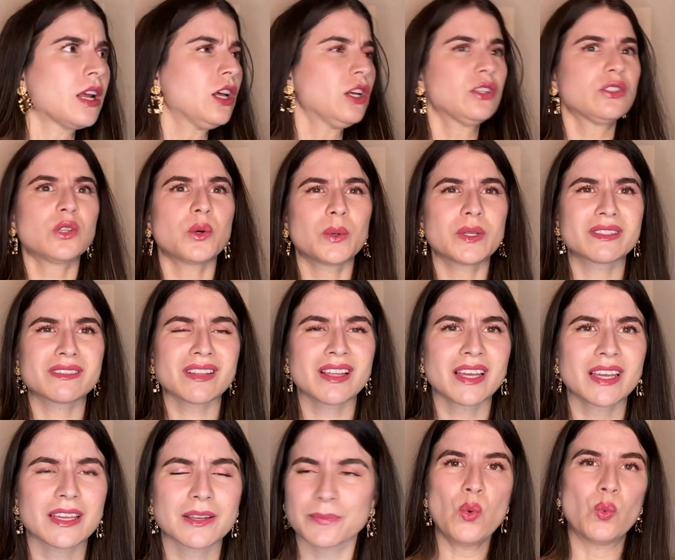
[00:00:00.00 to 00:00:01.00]
So it's
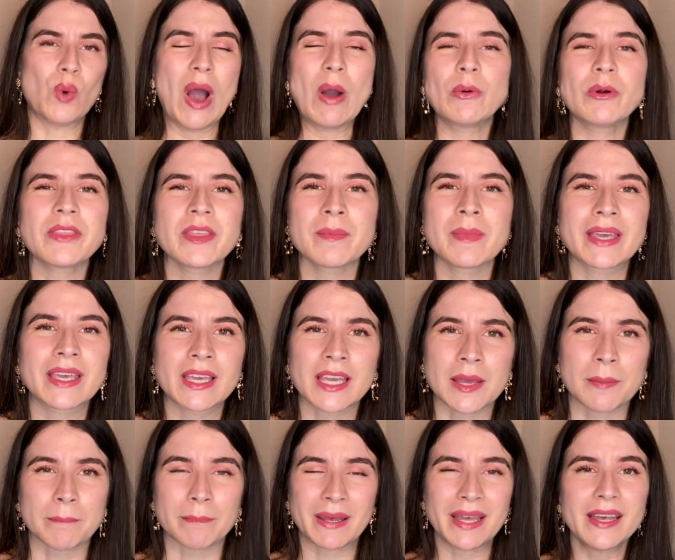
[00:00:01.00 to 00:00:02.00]
like, why were they making
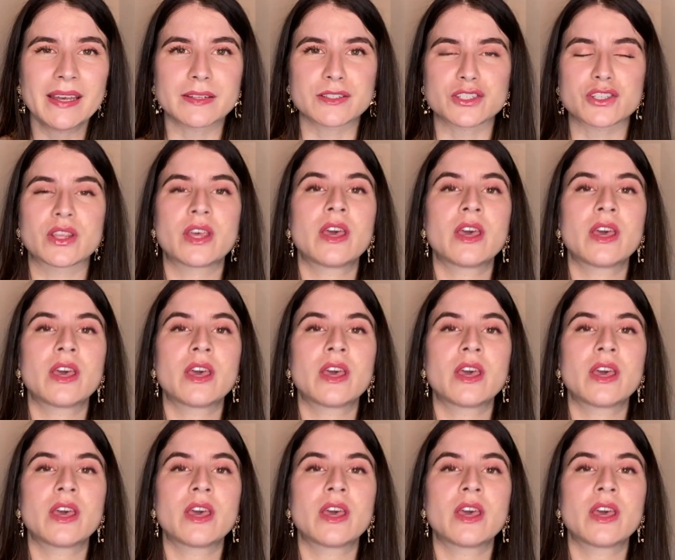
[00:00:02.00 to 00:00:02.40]
him pit?